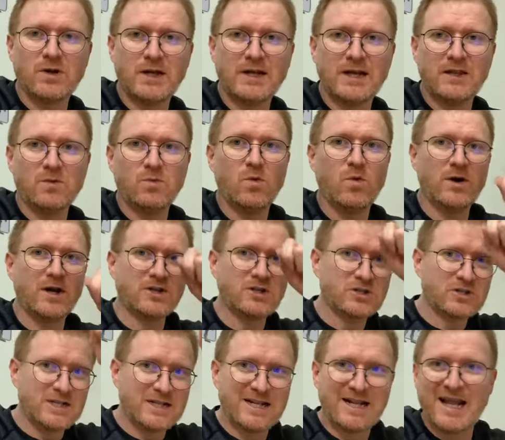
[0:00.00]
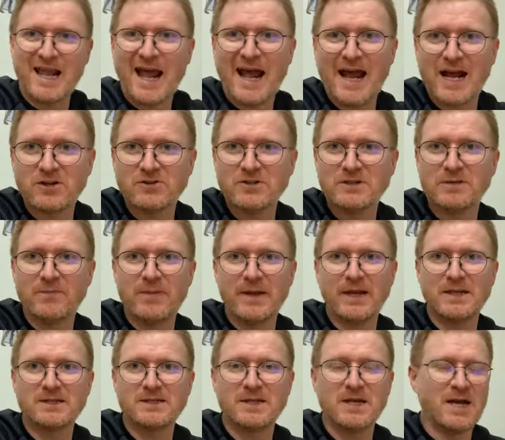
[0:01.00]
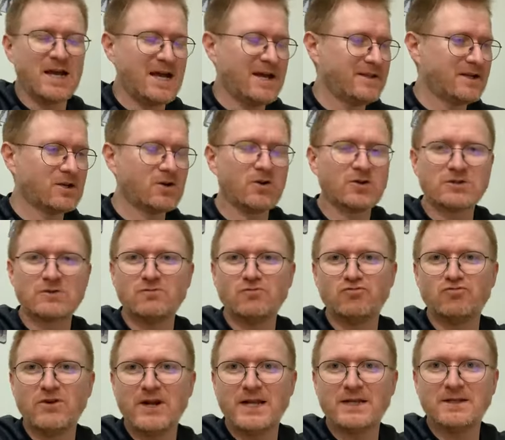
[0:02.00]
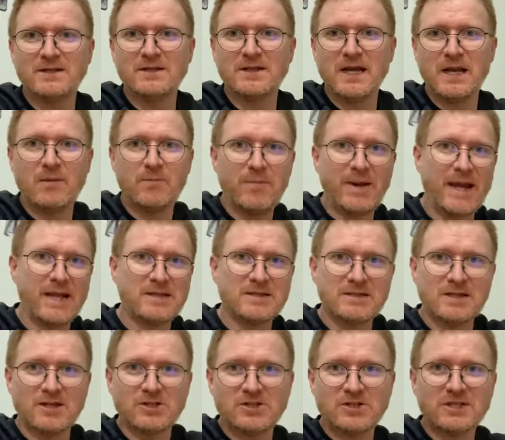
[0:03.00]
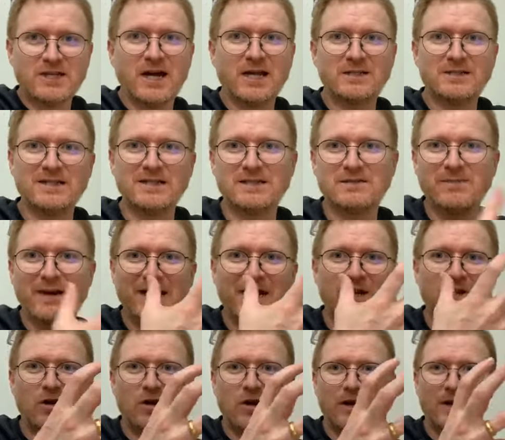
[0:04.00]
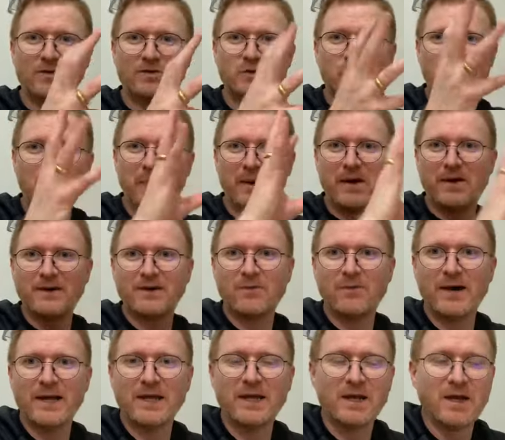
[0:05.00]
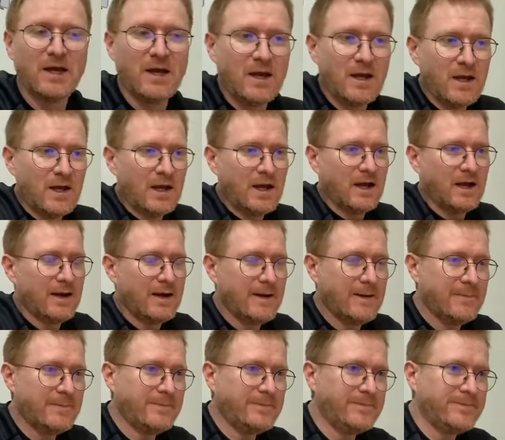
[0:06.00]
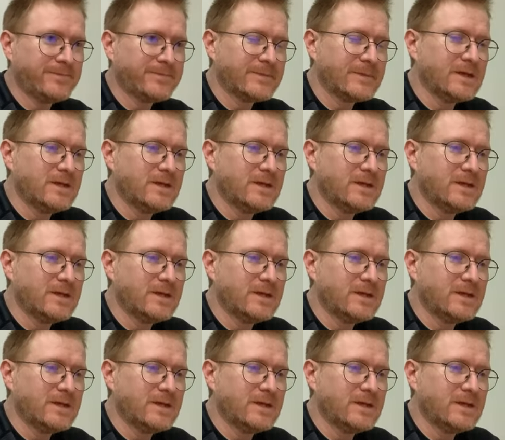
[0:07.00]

took out another wall and I just literally hacked it to bits. And then I got some red and yellow pens and I just coloured it to make it look like it was all burnt away. Yeah,